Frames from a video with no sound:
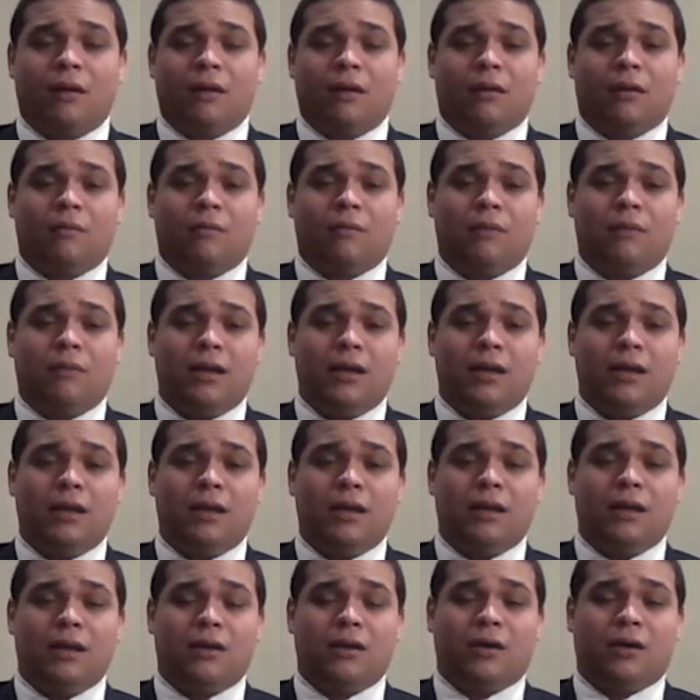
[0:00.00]

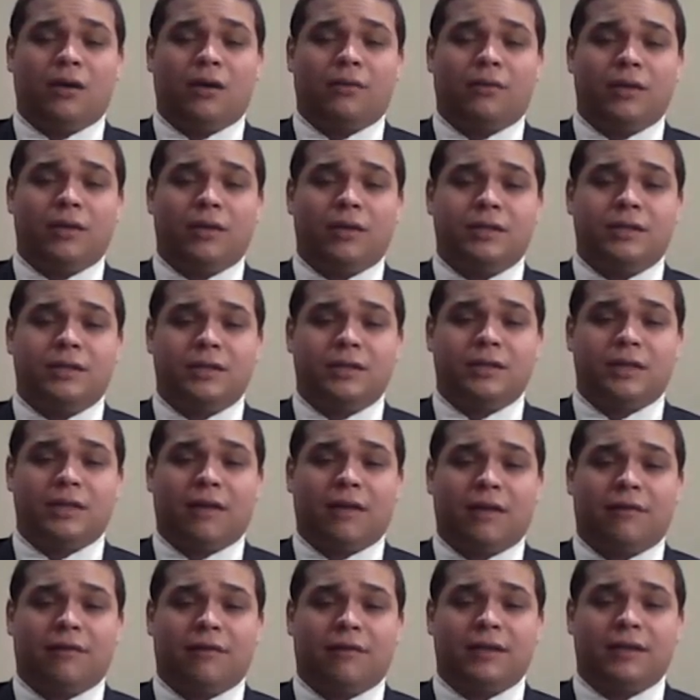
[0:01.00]
Media in all regions
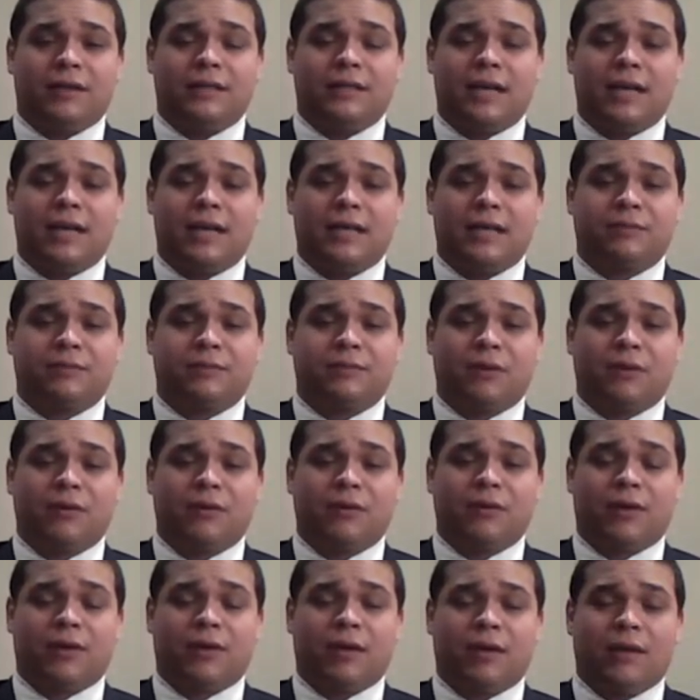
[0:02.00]
covered in tonight's
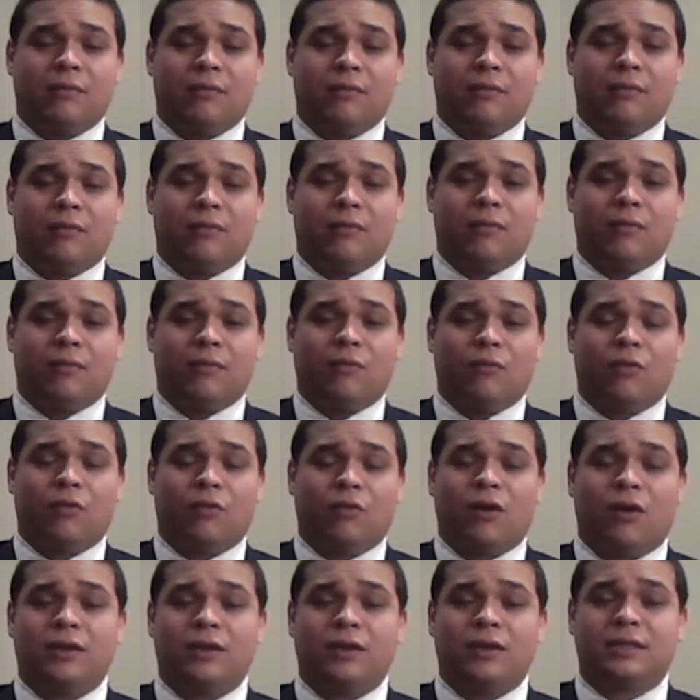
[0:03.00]
program
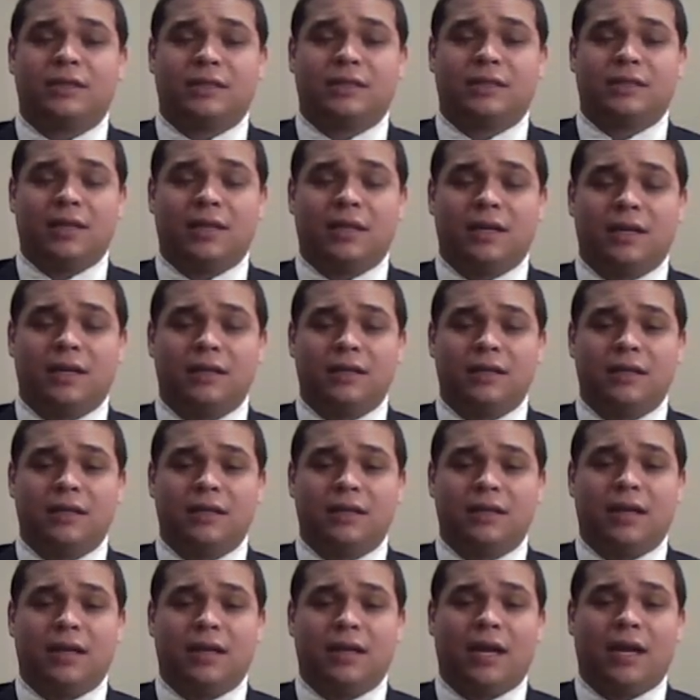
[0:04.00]
were all stunned
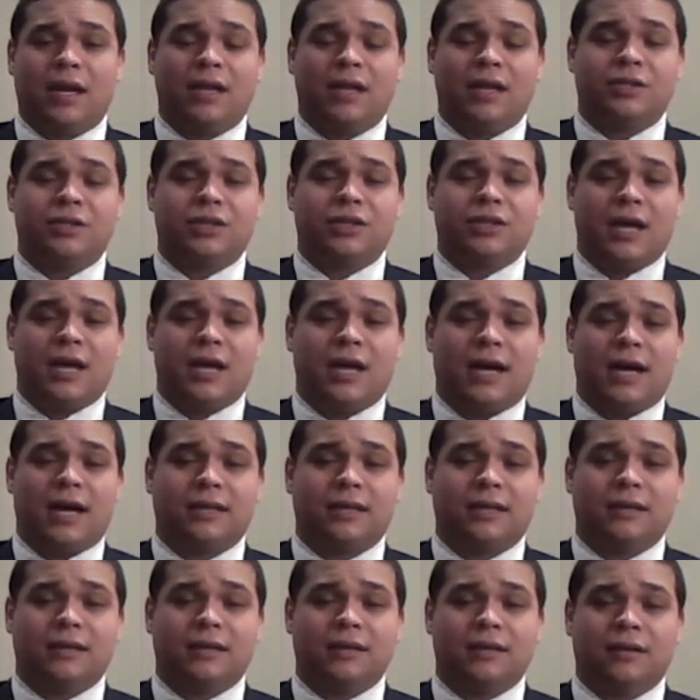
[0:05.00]
and
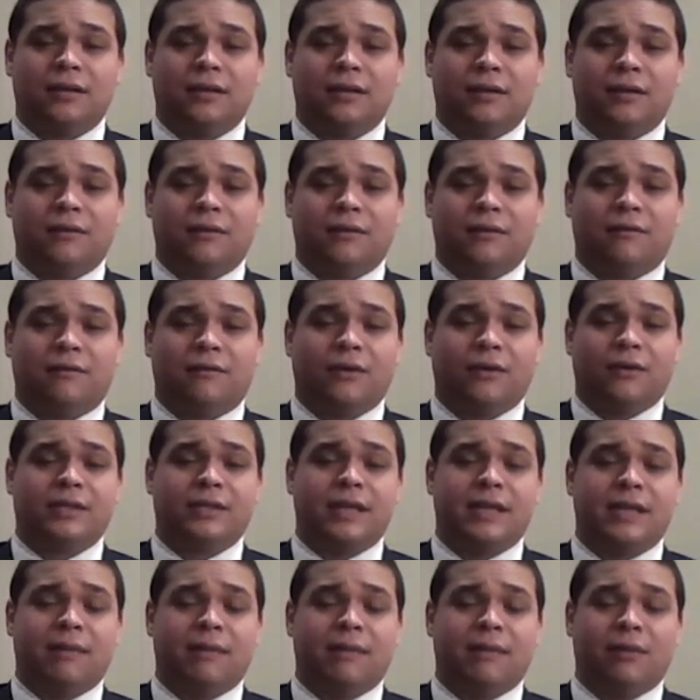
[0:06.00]
shocked. For
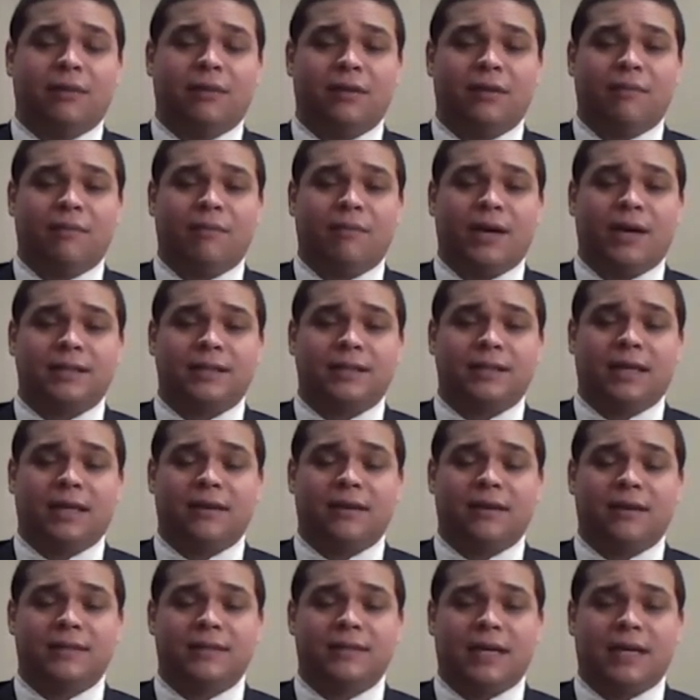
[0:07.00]
example, in the
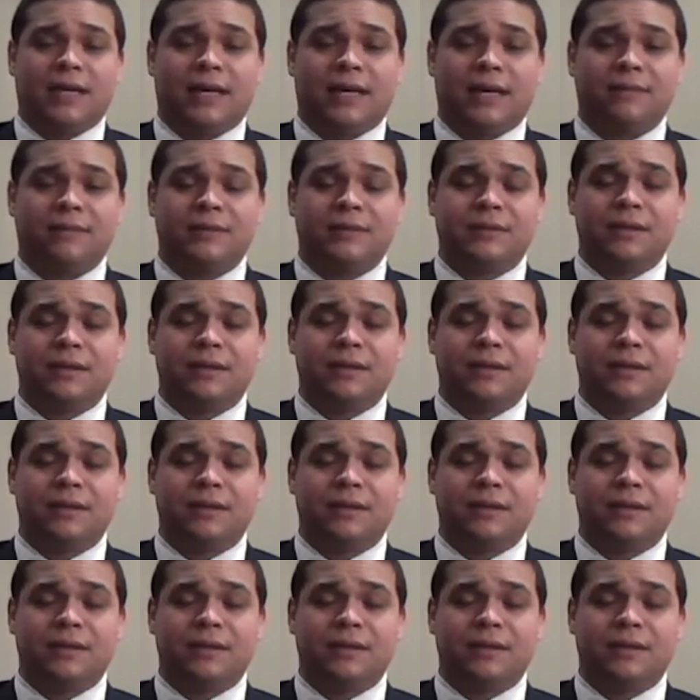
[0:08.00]
Moscow Times,